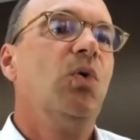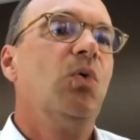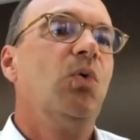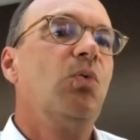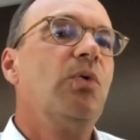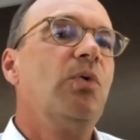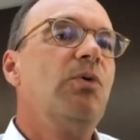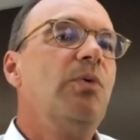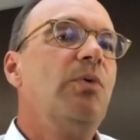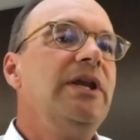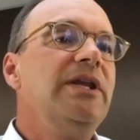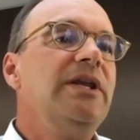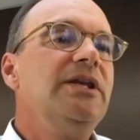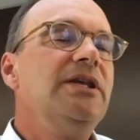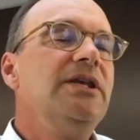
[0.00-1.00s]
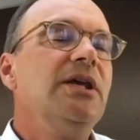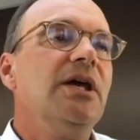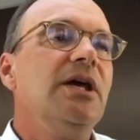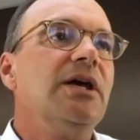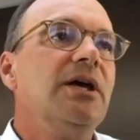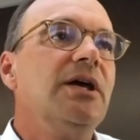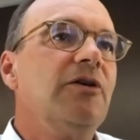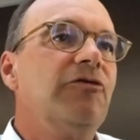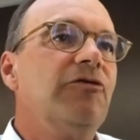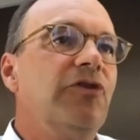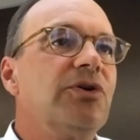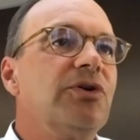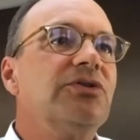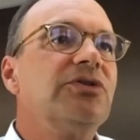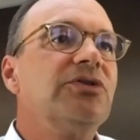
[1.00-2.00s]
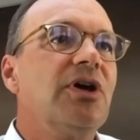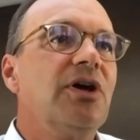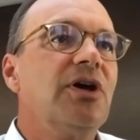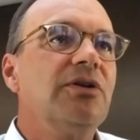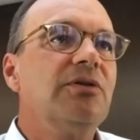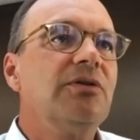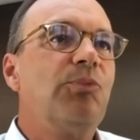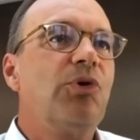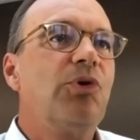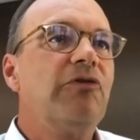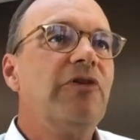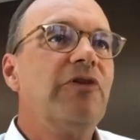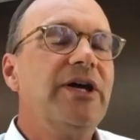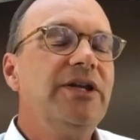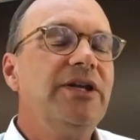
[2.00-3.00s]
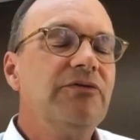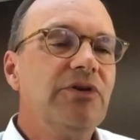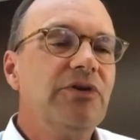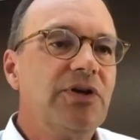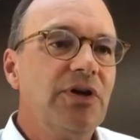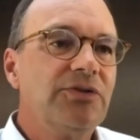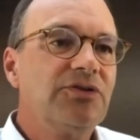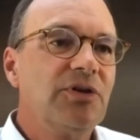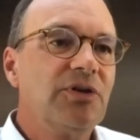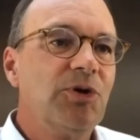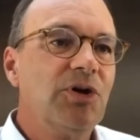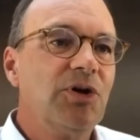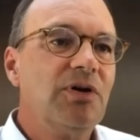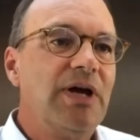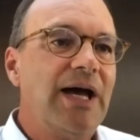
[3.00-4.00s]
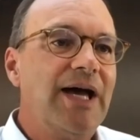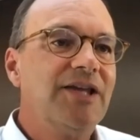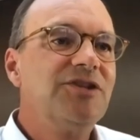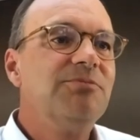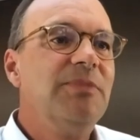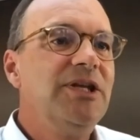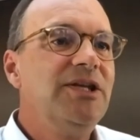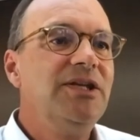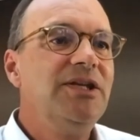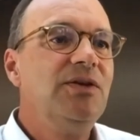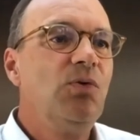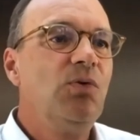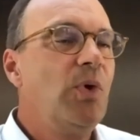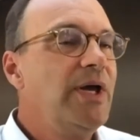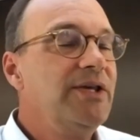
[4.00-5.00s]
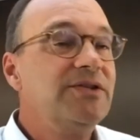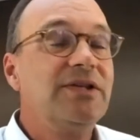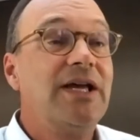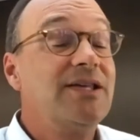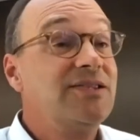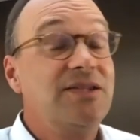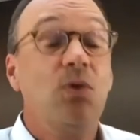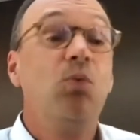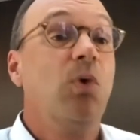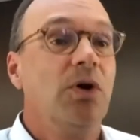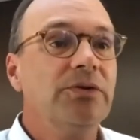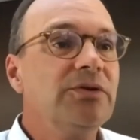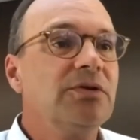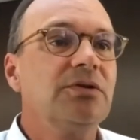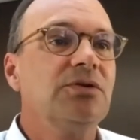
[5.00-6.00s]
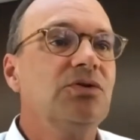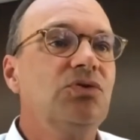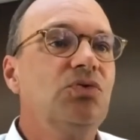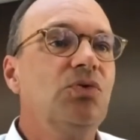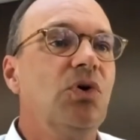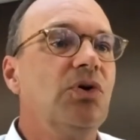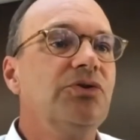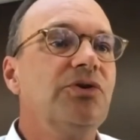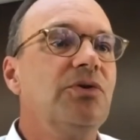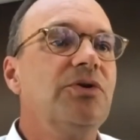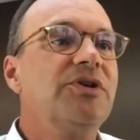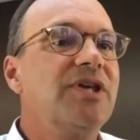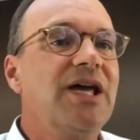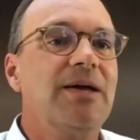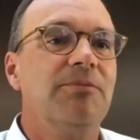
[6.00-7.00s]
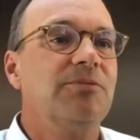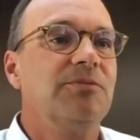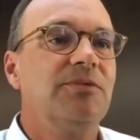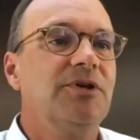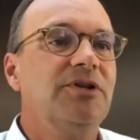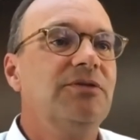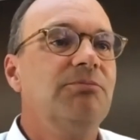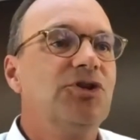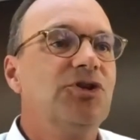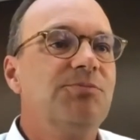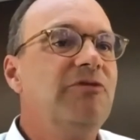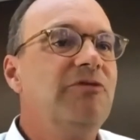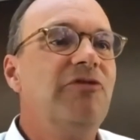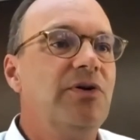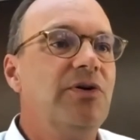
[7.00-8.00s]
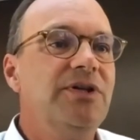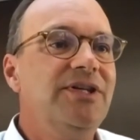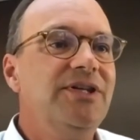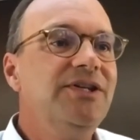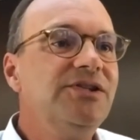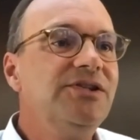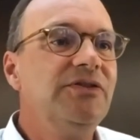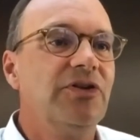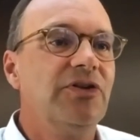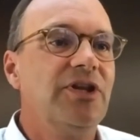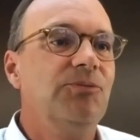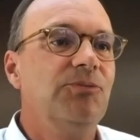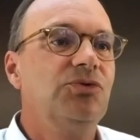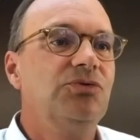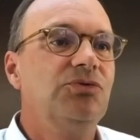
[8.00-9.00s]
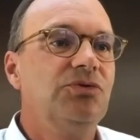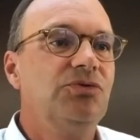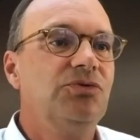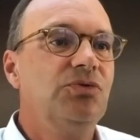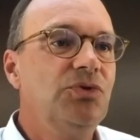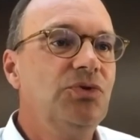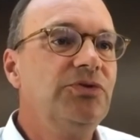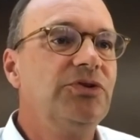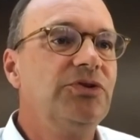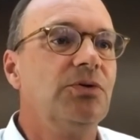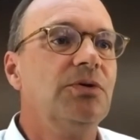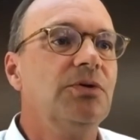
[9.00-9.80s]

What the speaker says: we really focus on providing the customer as many ways as they want to order a cab. It must be very easy for them to do so.